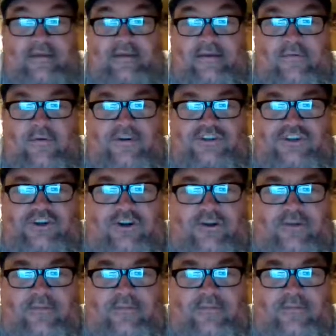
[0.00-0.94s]
What's
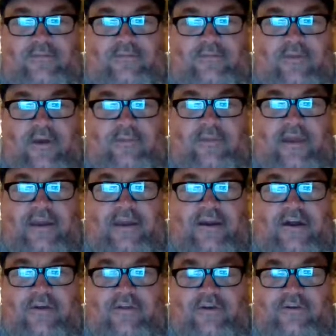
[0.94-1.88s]
your
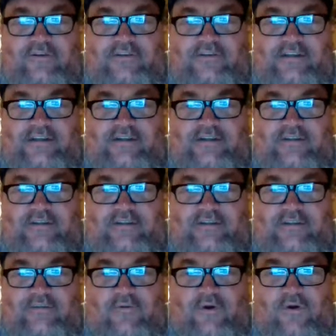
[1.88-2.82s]
opinion on those?
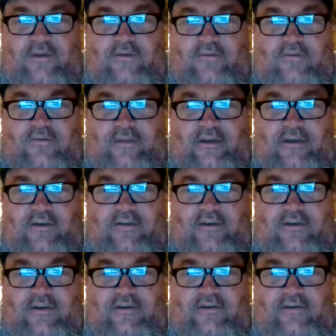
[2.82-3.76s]
The one there,
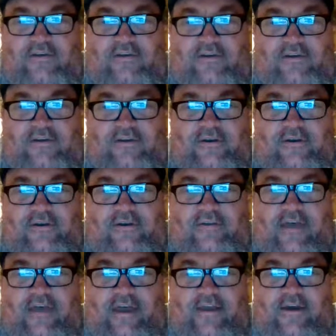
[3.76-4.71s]

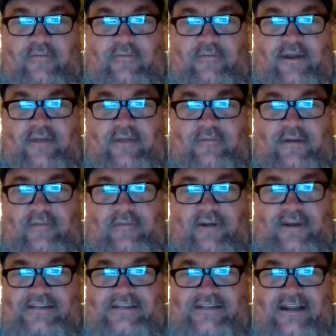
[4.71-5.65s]
that company. My
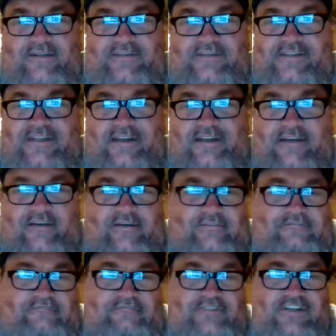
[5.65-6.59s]
buddy said it was
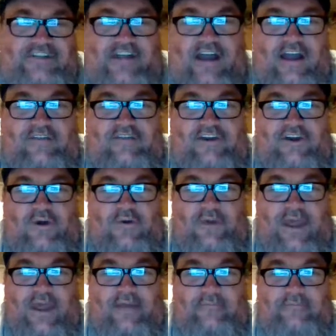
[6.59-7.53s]
just kind of a
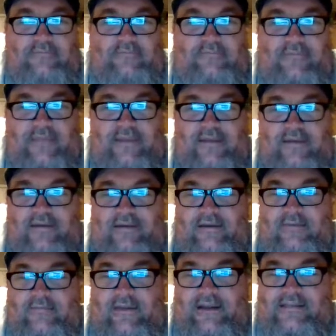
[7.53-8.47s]
no-name,
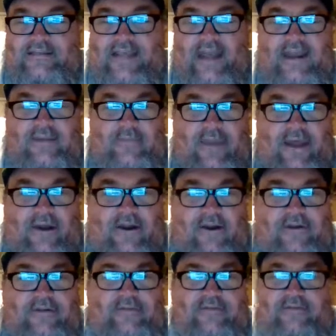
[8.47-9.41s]
but it's getting better.